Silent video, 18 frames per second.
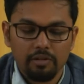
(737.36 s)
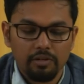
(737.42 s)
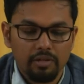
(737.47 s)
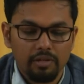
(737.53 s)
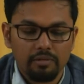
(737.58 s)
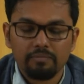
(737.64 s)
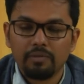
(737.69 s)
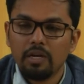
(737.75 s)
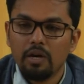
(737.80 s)

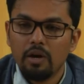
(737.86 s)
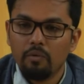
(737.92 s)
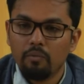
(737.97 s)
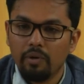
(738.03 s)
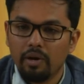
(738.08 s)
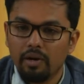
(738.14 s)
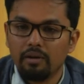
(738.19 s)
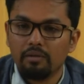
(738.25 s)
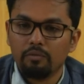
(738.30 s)
um,
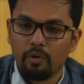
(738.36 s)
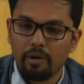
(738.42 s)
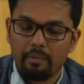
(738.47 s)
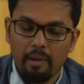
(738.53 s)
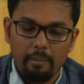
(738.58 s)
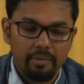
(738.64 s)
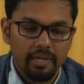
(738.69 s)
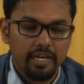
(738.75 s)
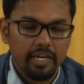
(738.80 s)
web
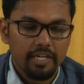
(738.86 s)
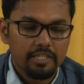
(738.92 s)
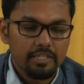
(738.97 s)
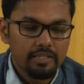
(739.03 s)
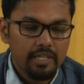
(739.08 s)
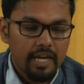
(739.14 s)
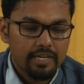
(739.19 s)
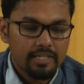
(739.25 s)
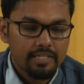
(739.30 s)

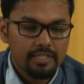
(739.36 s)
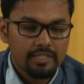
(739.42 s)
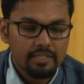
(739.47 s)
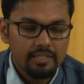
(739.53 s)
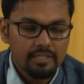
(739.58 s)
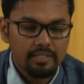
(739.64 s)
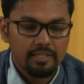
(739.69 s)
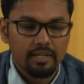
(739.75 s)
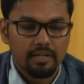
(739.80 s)
application that is
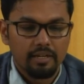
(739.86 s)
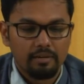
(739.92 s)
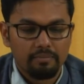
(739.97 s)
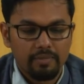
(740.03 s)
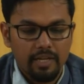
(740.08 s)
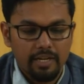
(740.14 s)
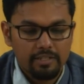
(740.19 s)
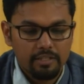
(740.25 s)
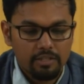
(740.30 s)
this um,
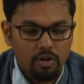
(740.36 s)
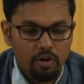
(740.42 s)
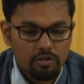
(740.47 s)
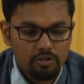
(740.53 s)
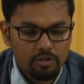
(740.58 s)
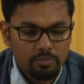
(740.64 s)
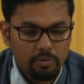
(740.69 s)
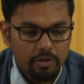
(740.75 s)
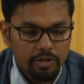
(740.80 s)
that is
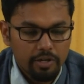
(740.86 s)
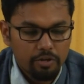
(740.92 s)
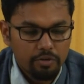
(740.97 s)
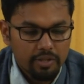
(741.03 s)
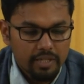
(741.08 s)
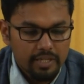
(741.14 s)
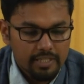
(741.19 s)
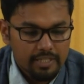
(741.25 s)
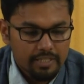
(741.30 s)
corresponding to
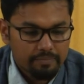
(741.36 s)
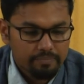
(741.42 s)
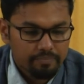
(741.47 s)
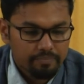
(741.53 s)
this.